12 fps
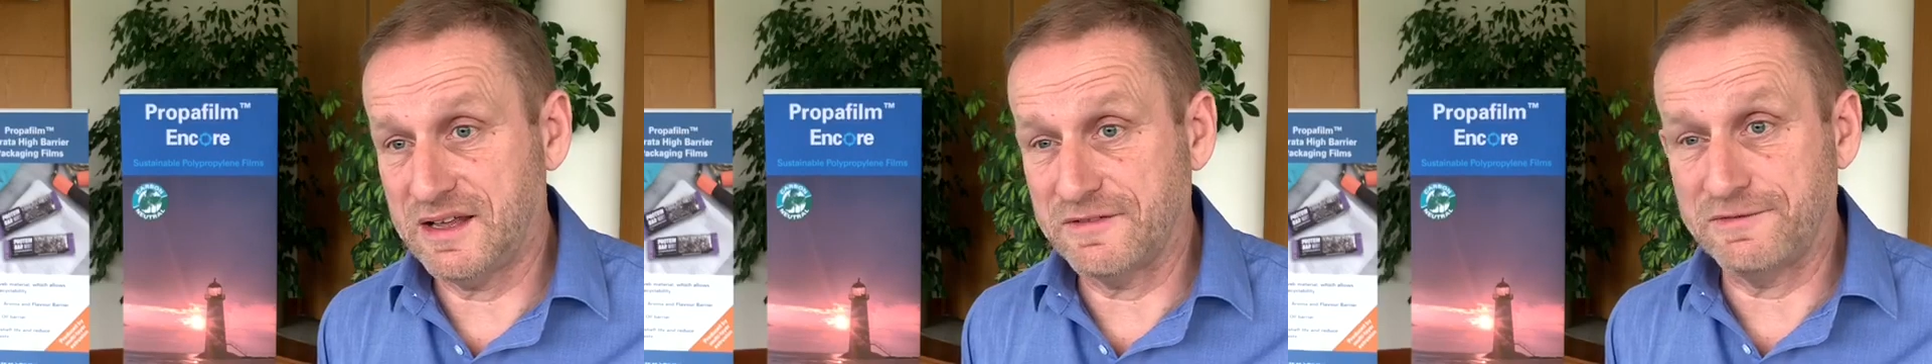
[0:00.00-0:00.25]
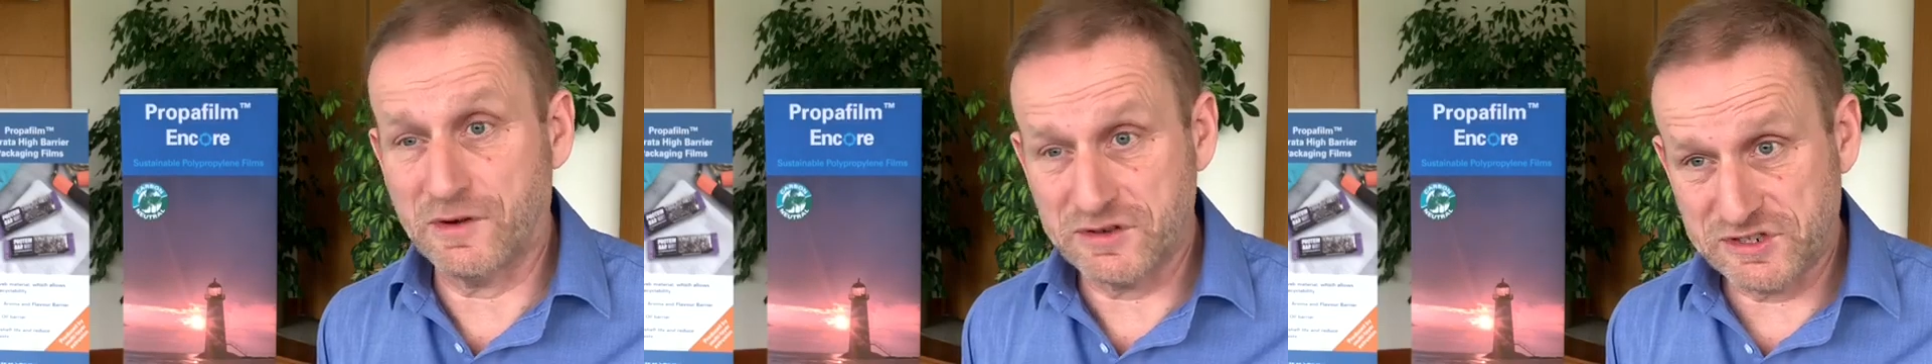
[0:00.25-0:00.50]
the
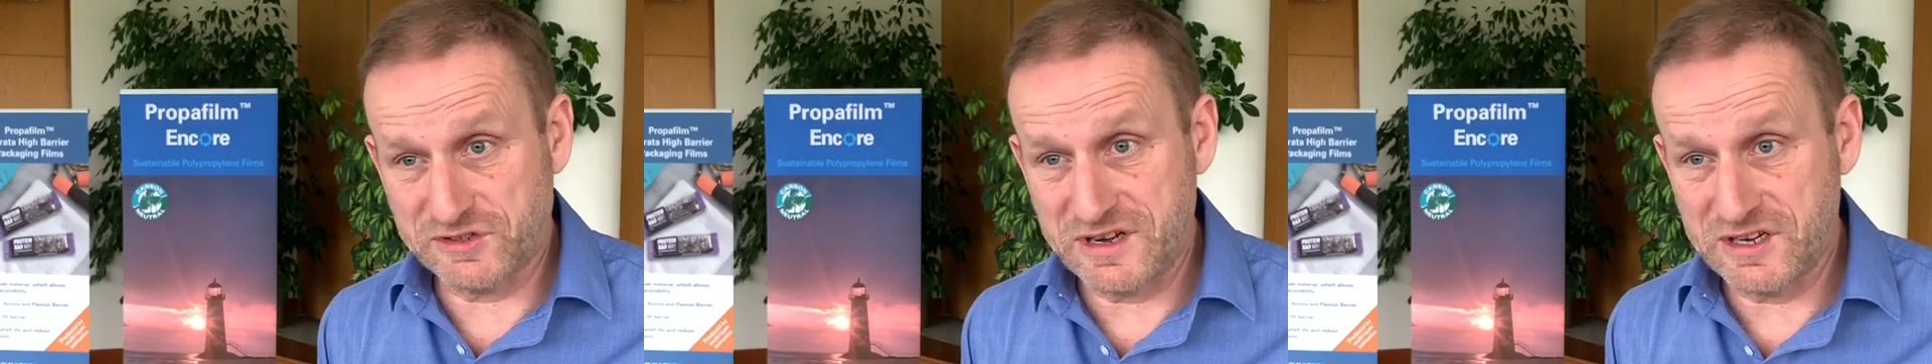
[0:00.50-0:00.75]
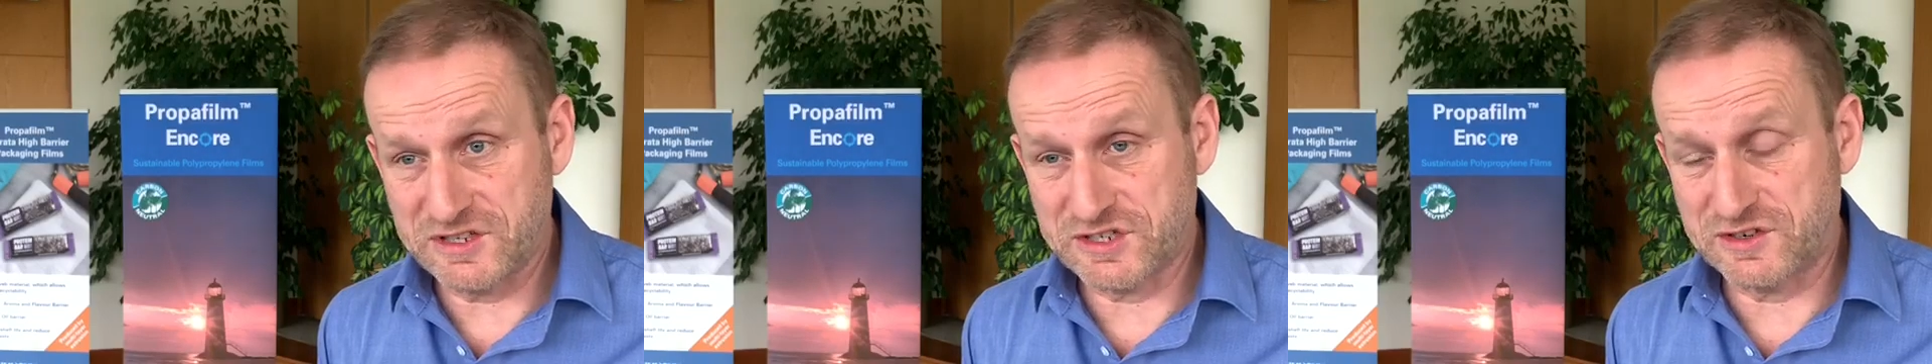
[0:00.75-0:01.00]
forestry
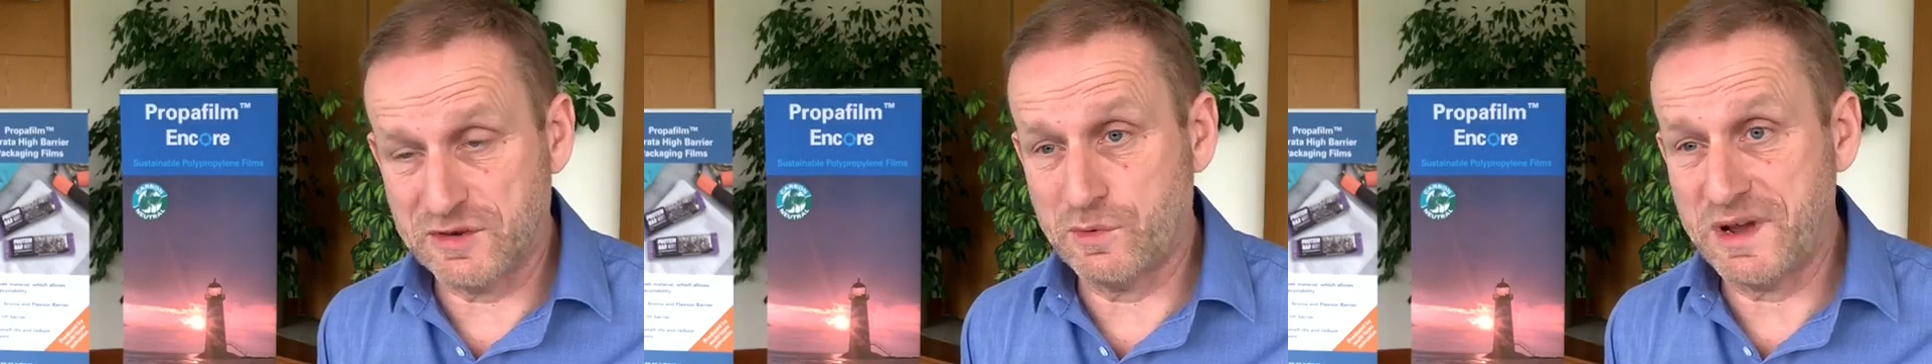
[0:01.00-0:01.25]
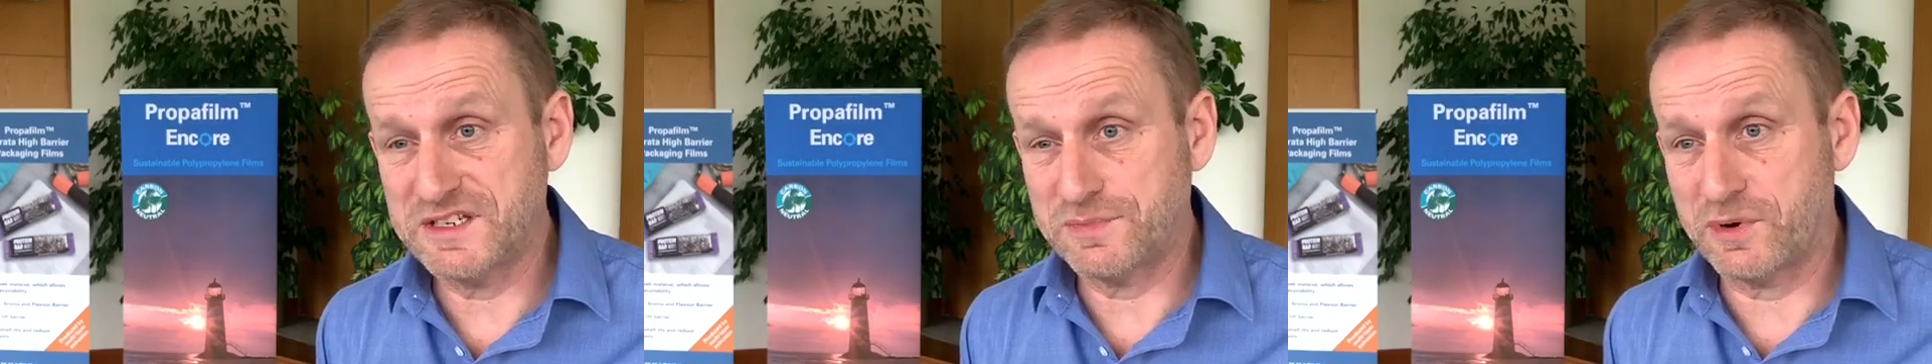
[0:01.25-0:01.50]
industry
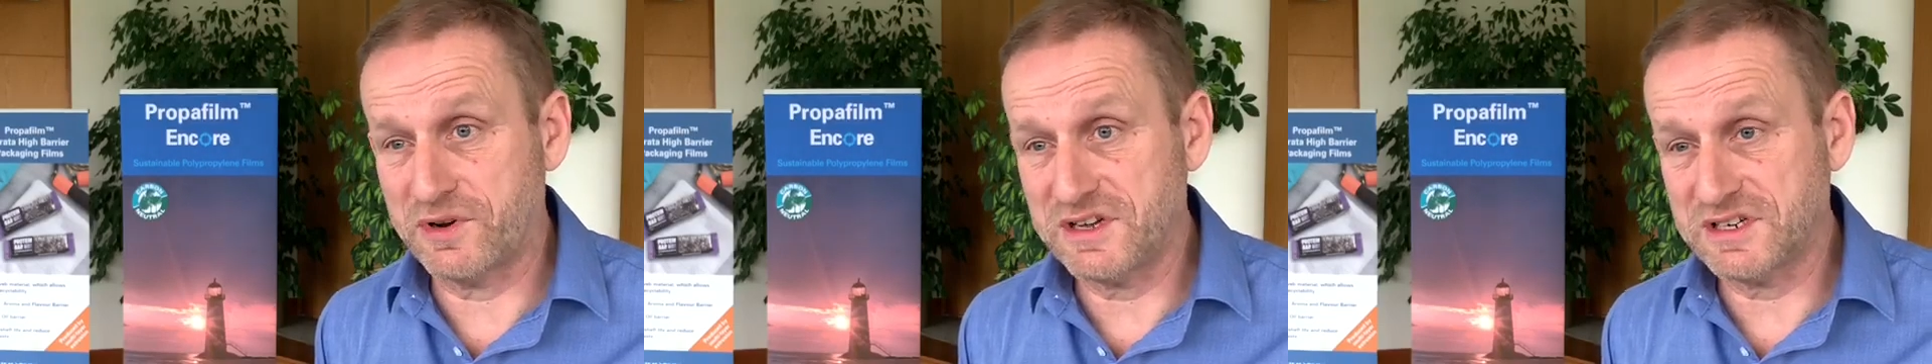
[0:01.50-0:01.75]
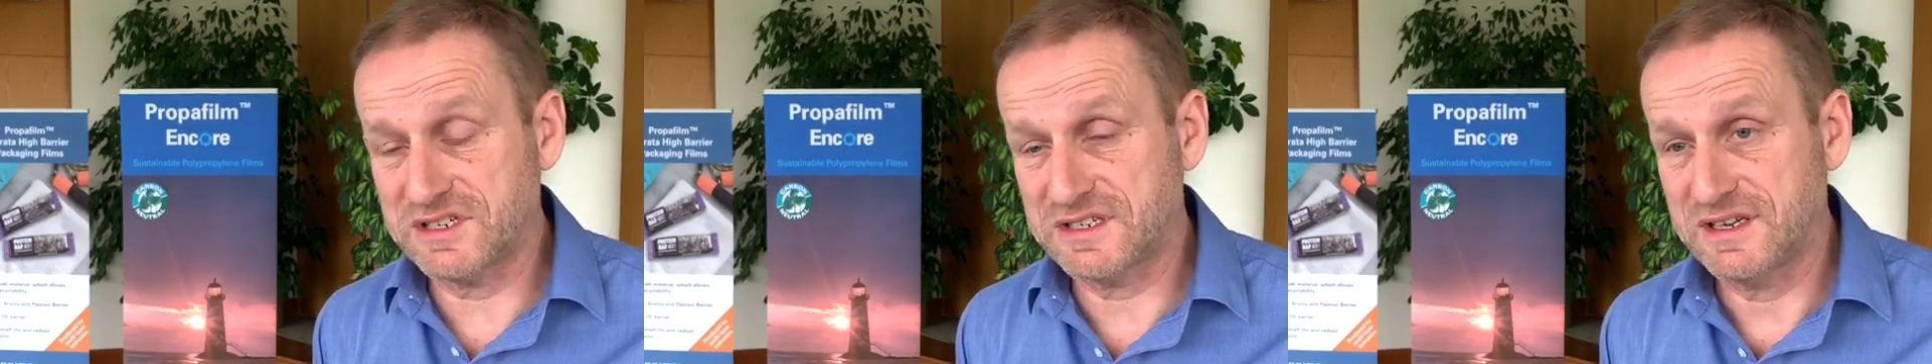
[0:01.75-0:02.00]
waste
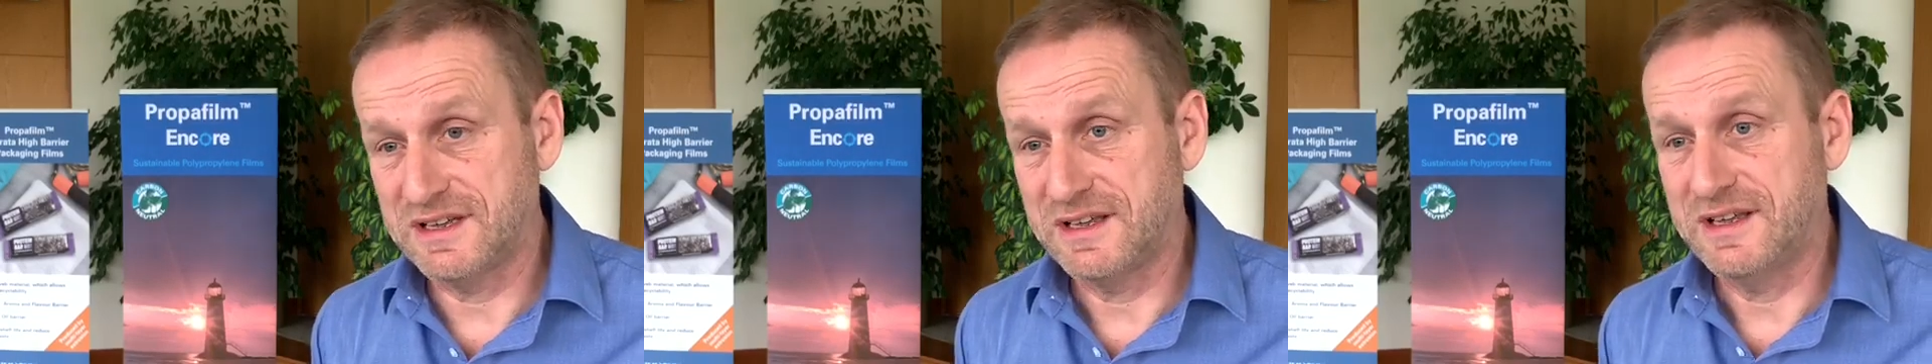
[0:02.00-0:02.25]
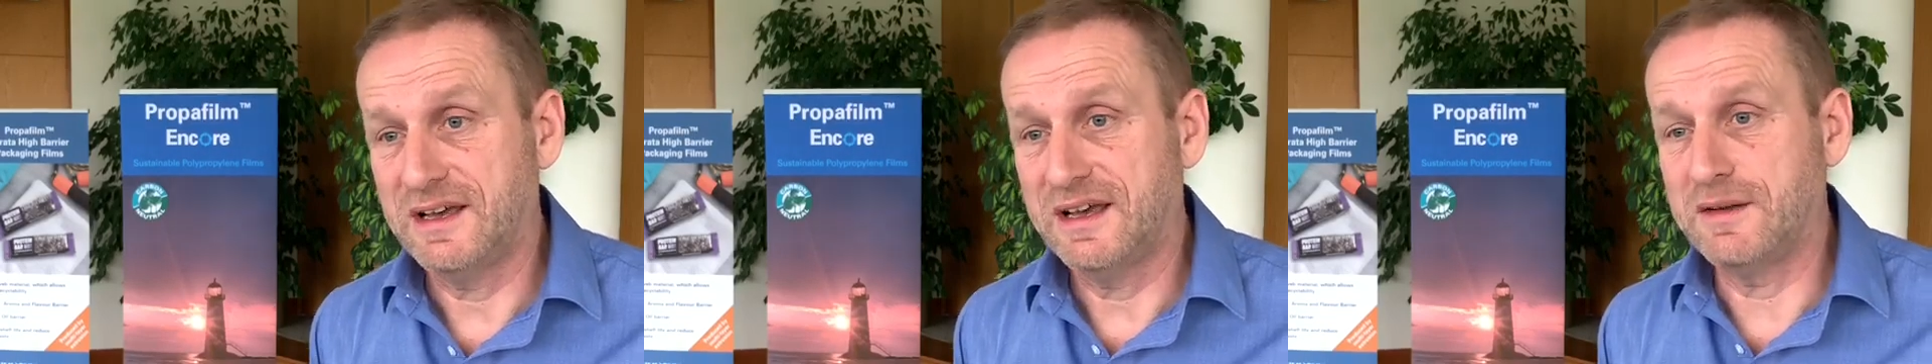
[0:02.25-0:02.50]
products,
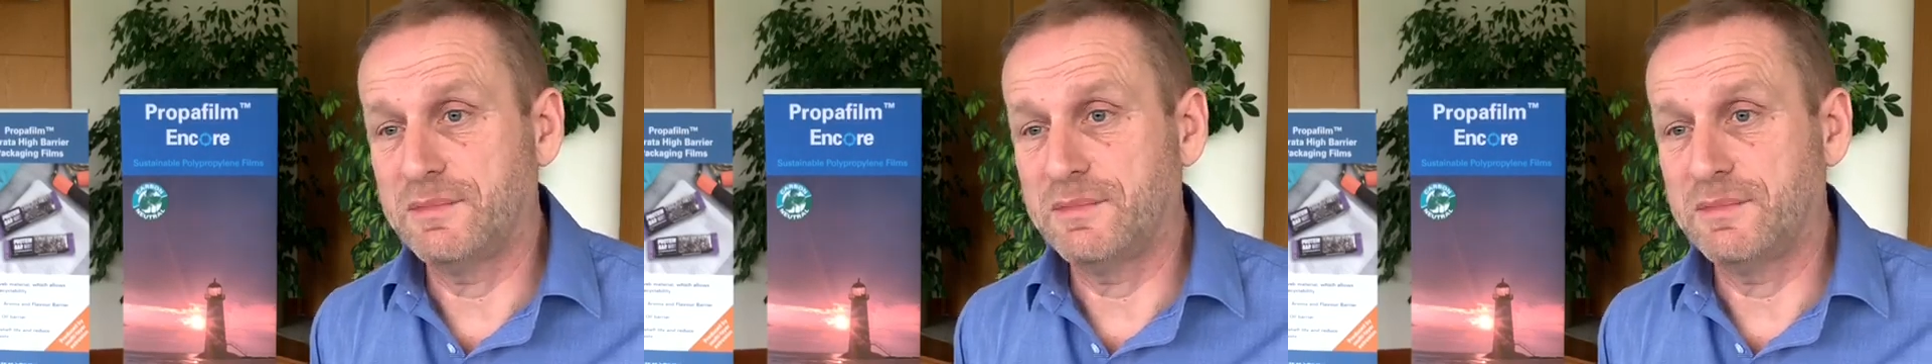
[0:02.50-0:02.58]
and